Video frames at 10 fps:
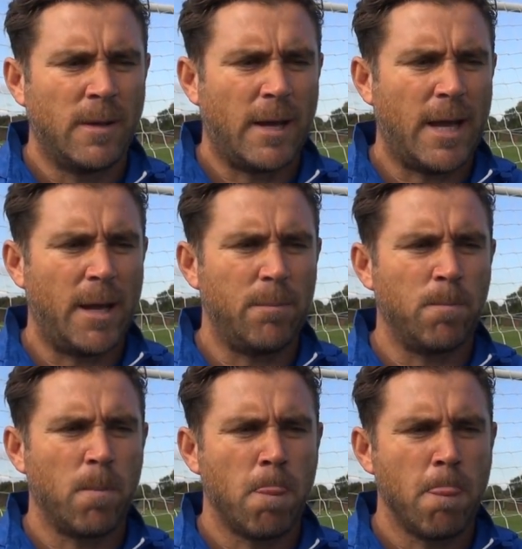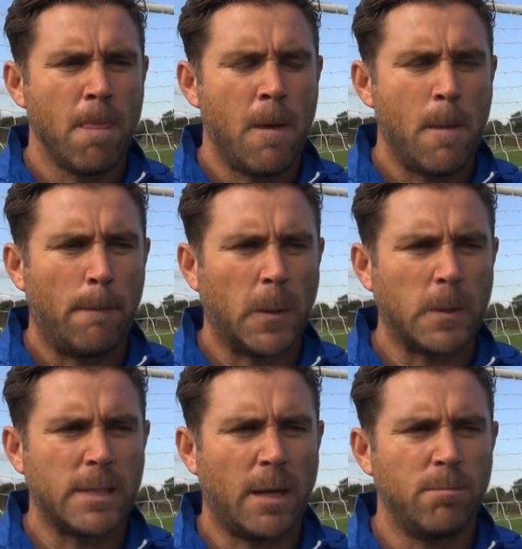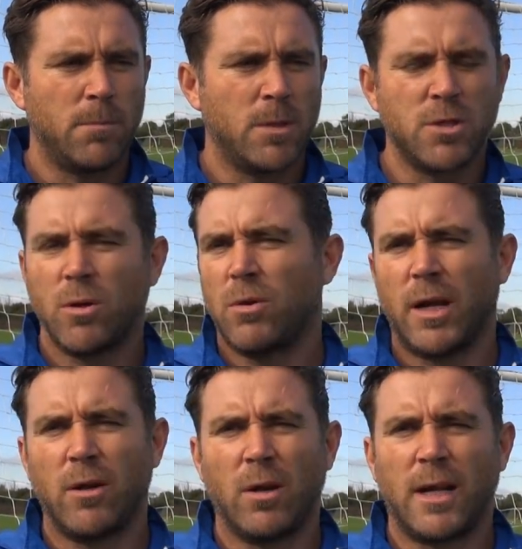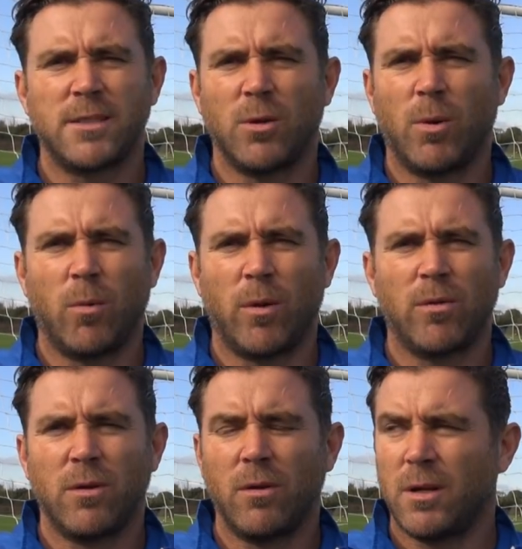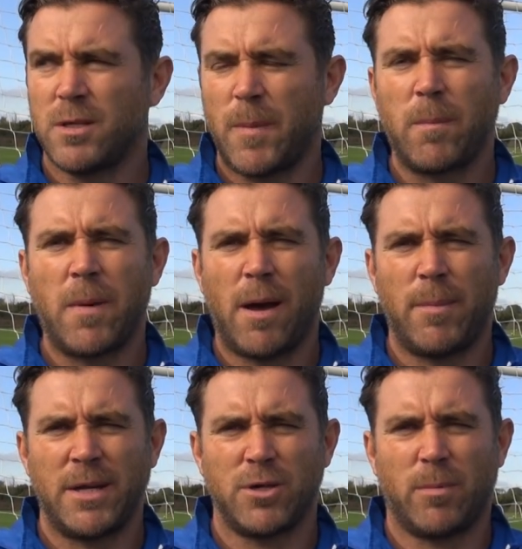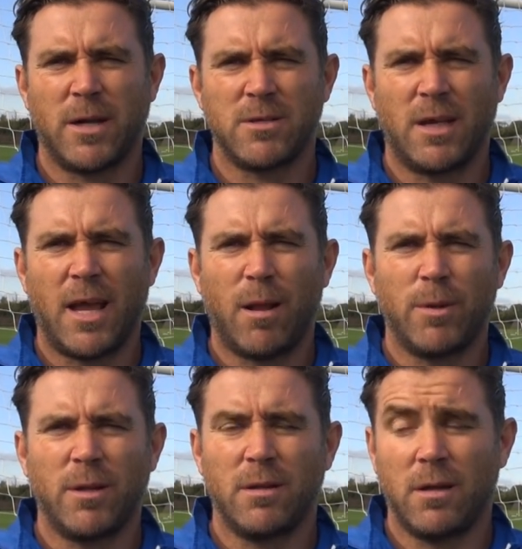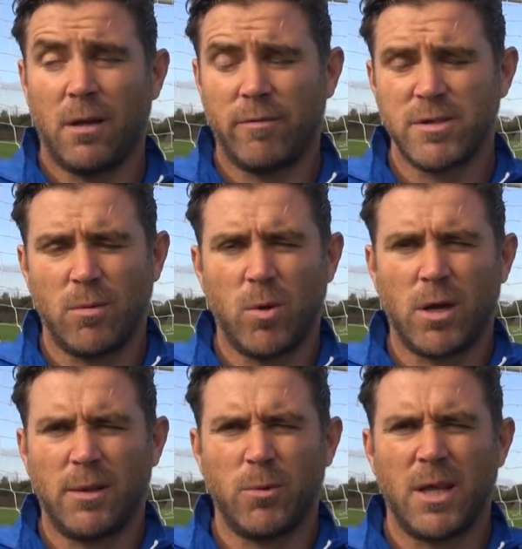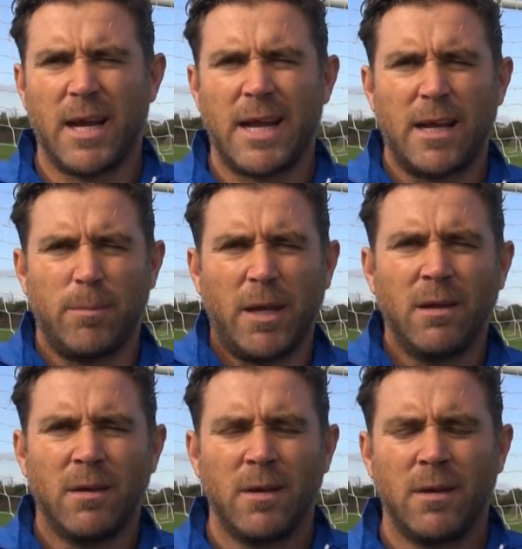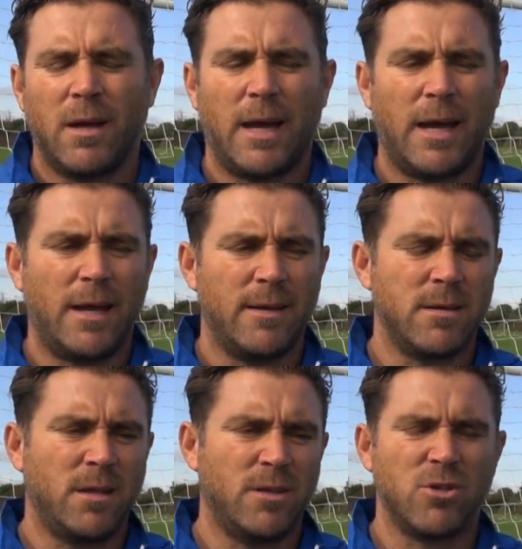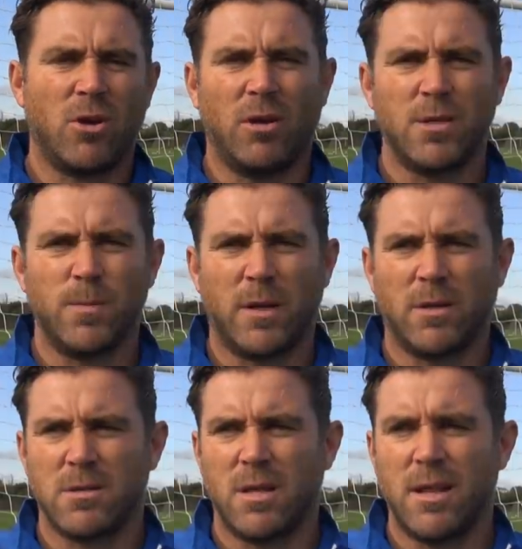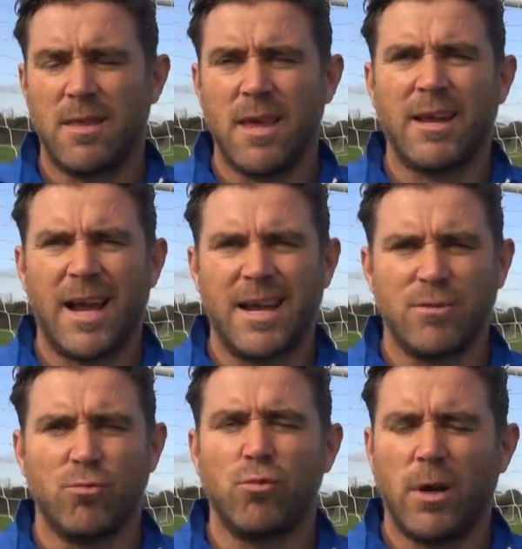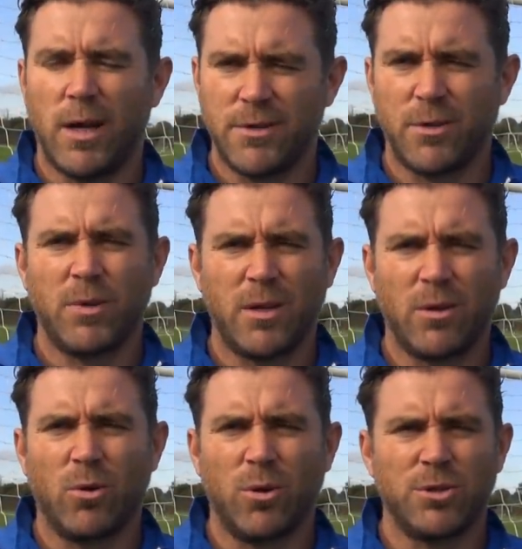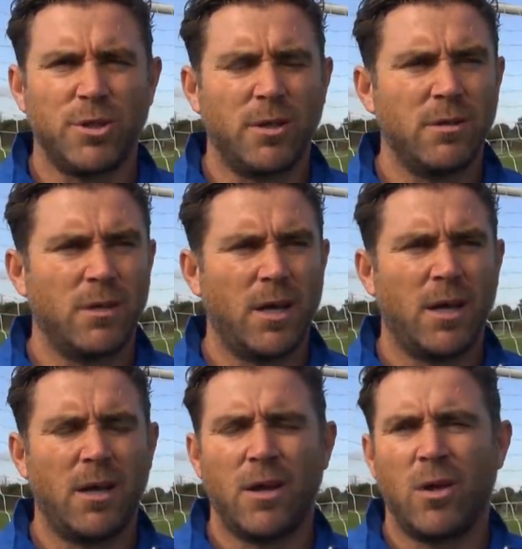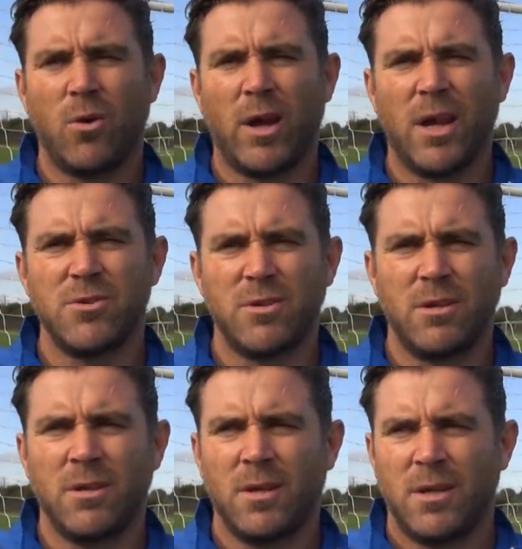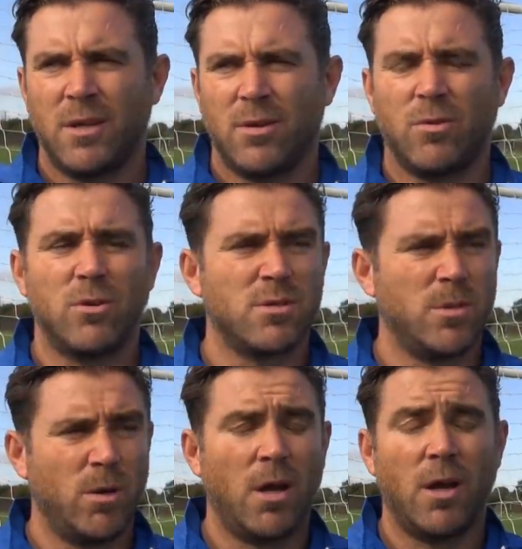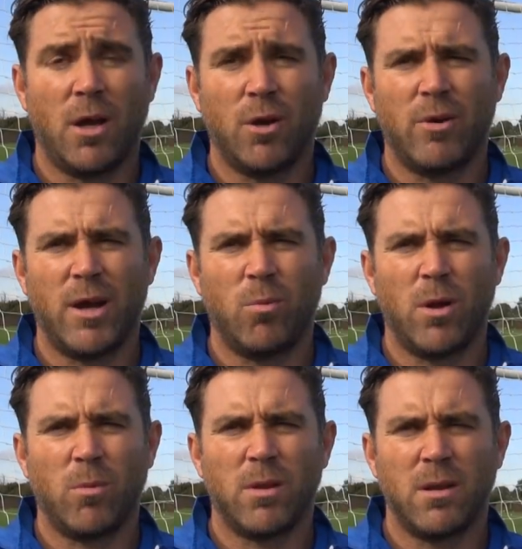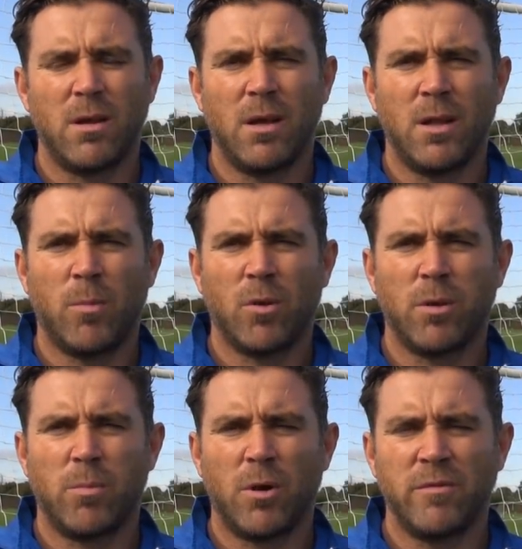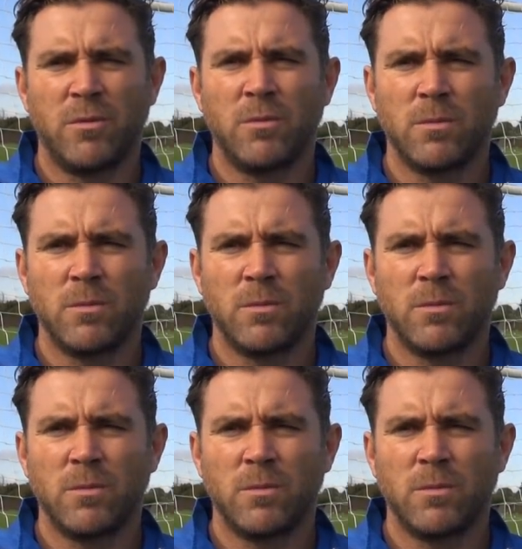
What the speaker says: But the two great young lads to work with. You know, it's a big part of my job actually, helping, obviously, working with the academy and the scholars, because they're the guys that really do need the coaching at a young age. And you know, those two are great to work with, and they're both improving.